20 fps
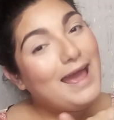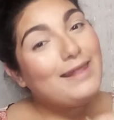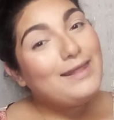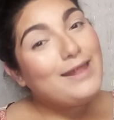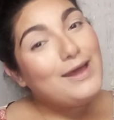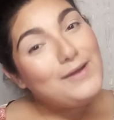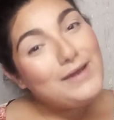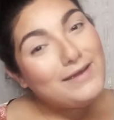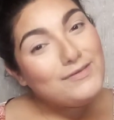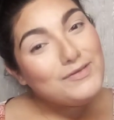
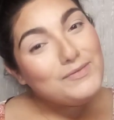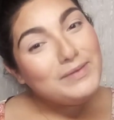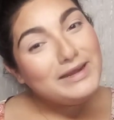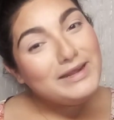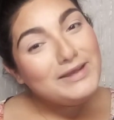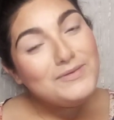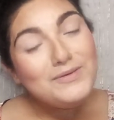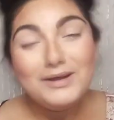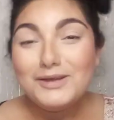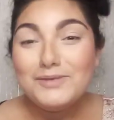Hello
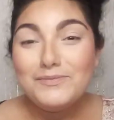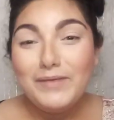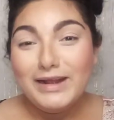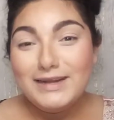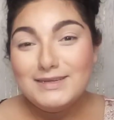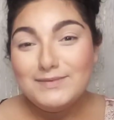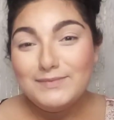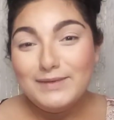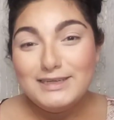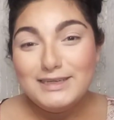everybody, welcome back
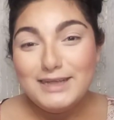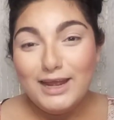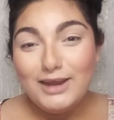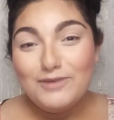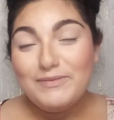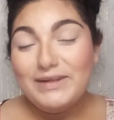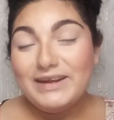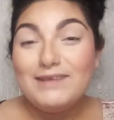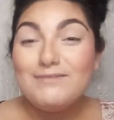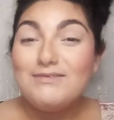to my channel.
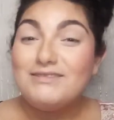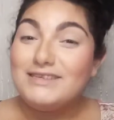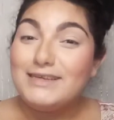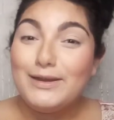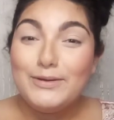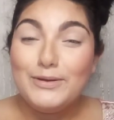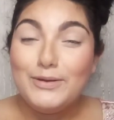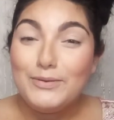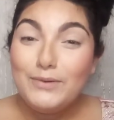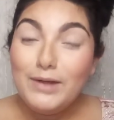My name is
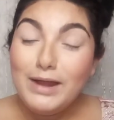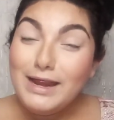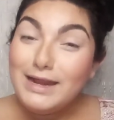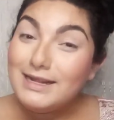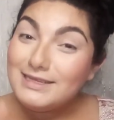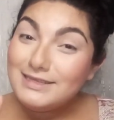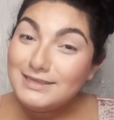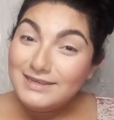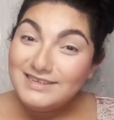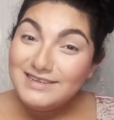Ariel Ray and
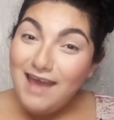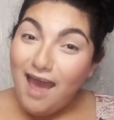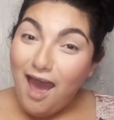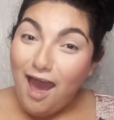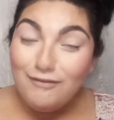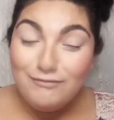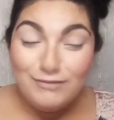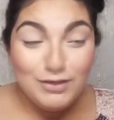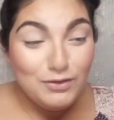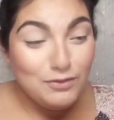it's good to
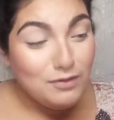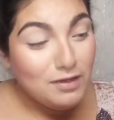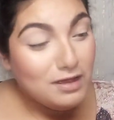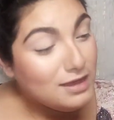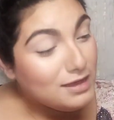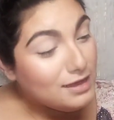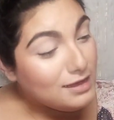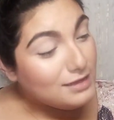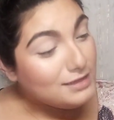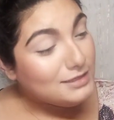have you.
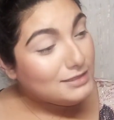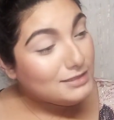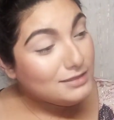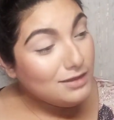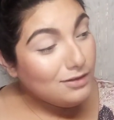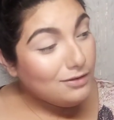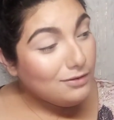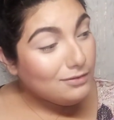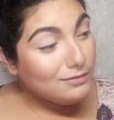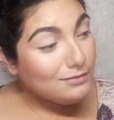
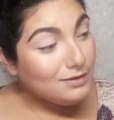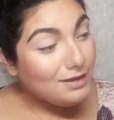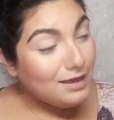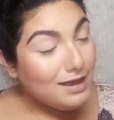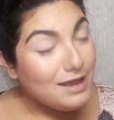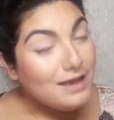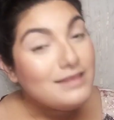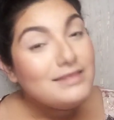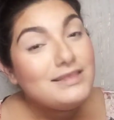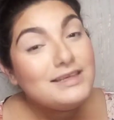So,
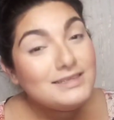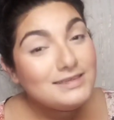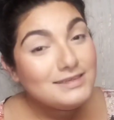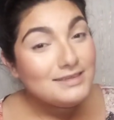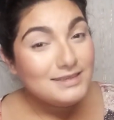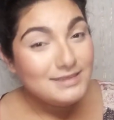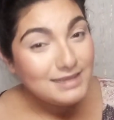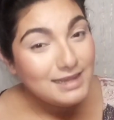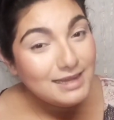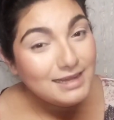this is the
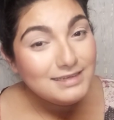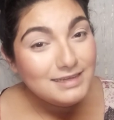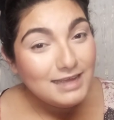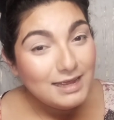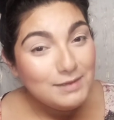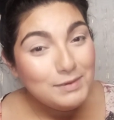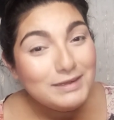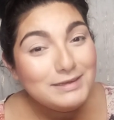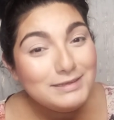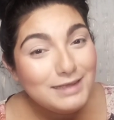second
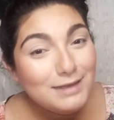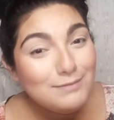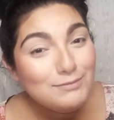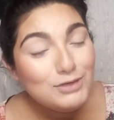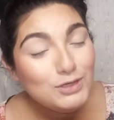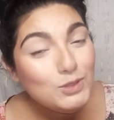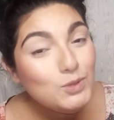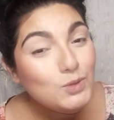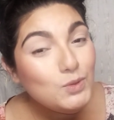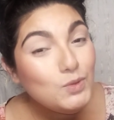time I attempt
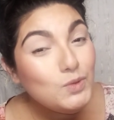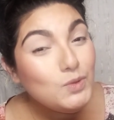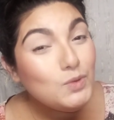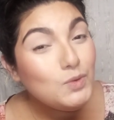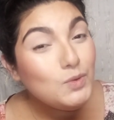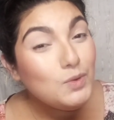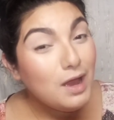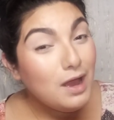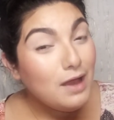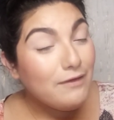
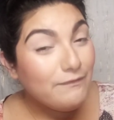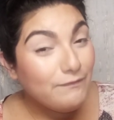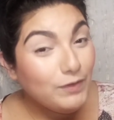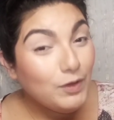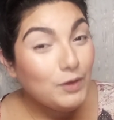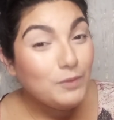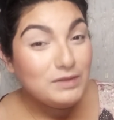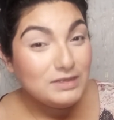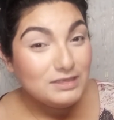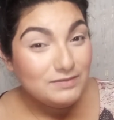to
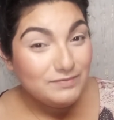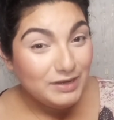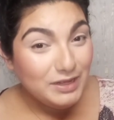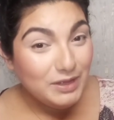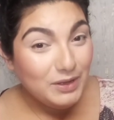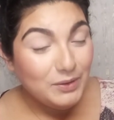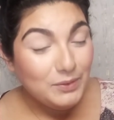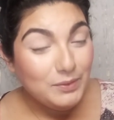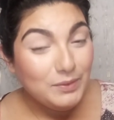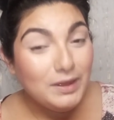film this
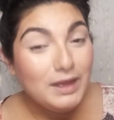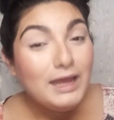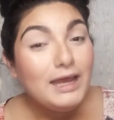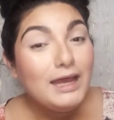video.